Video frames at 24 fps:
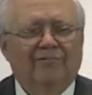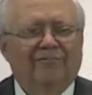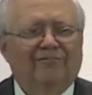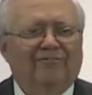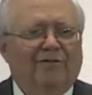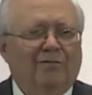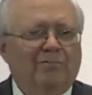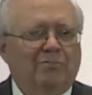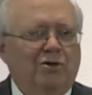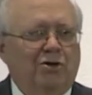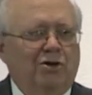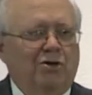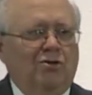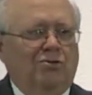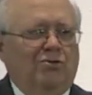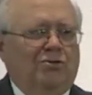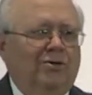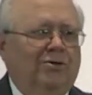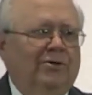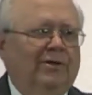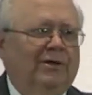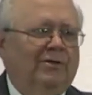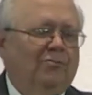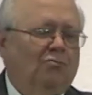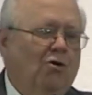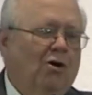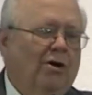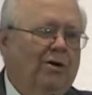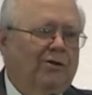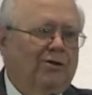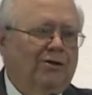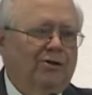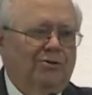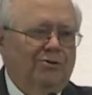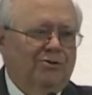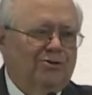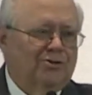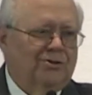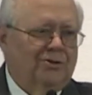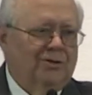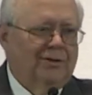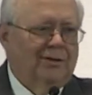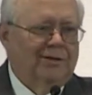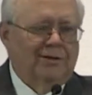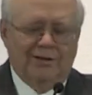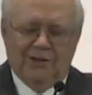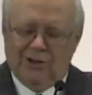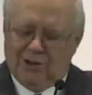from you doing what you
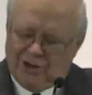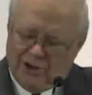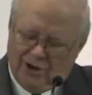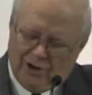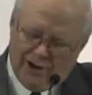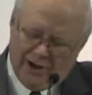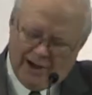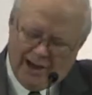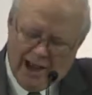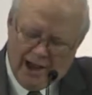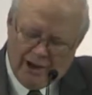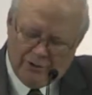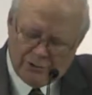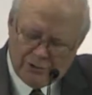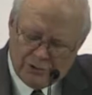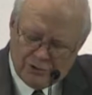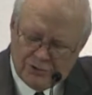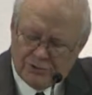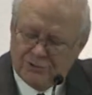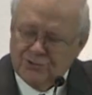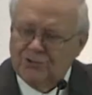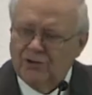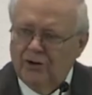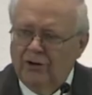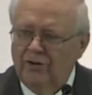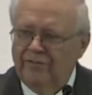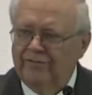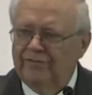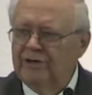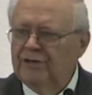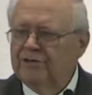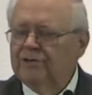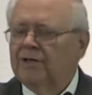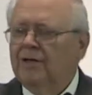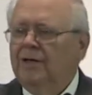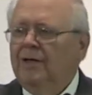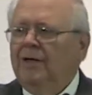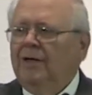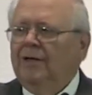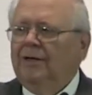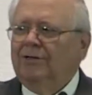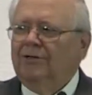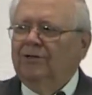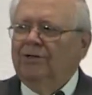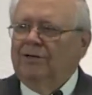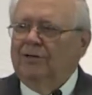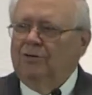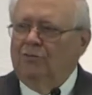should and carrying out your service
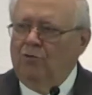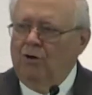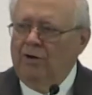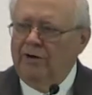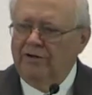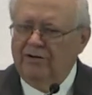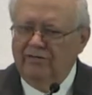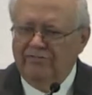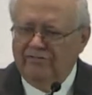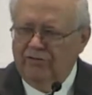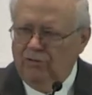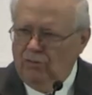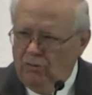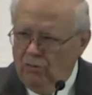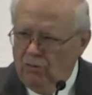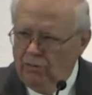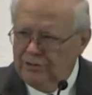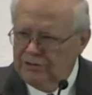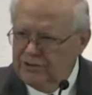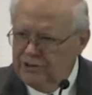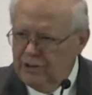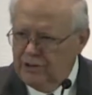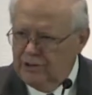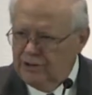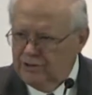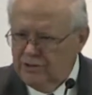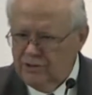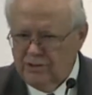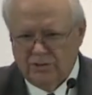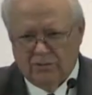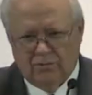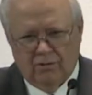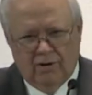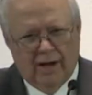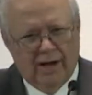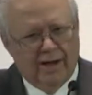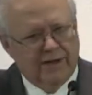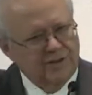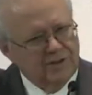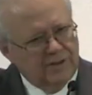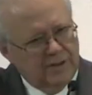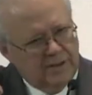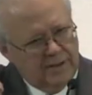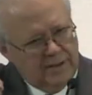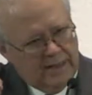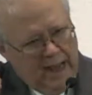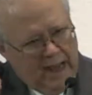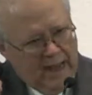to the wonderful Lord Jesus Christ
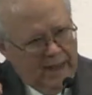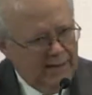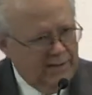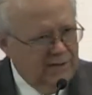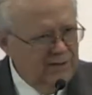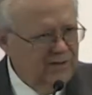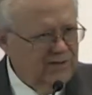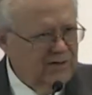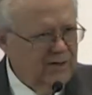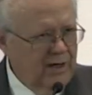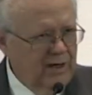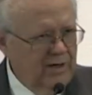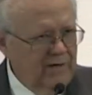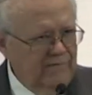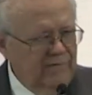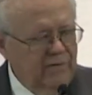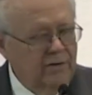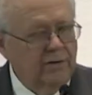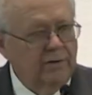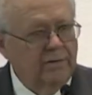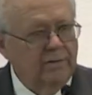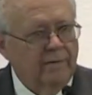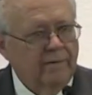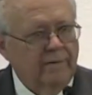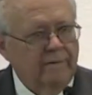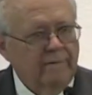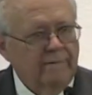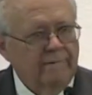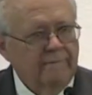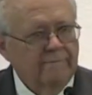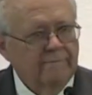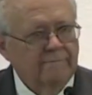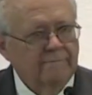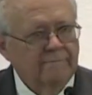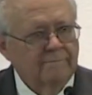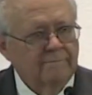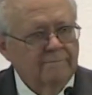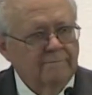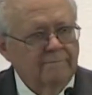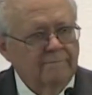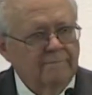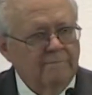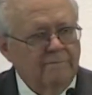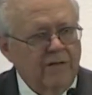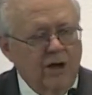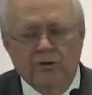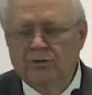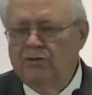that died to save you.
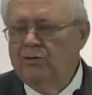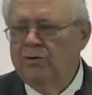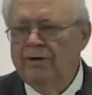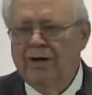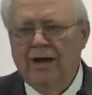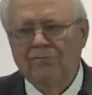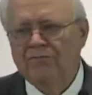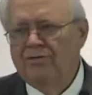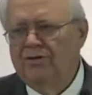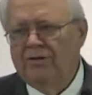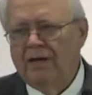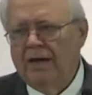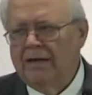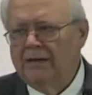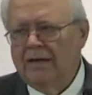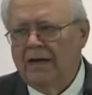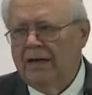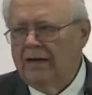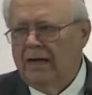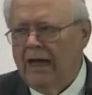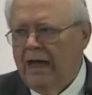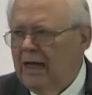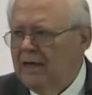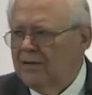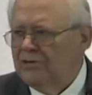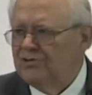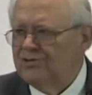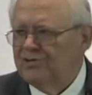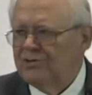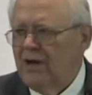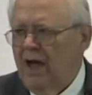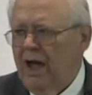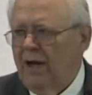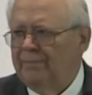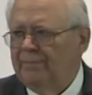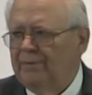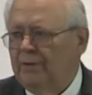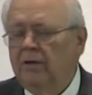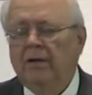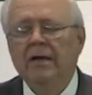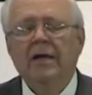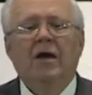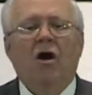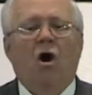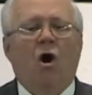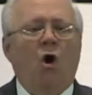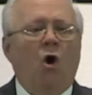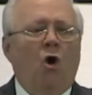They're doing everything they can to stop you.
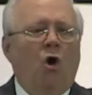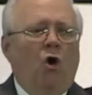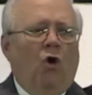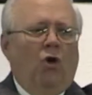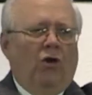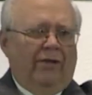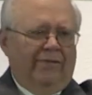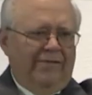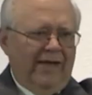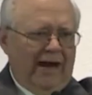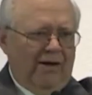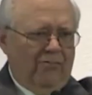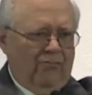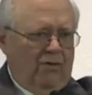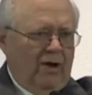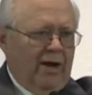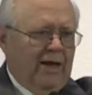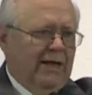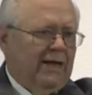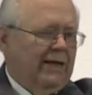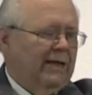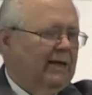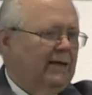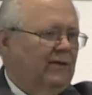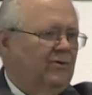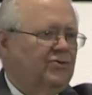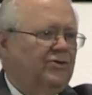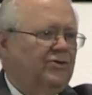All of that rage,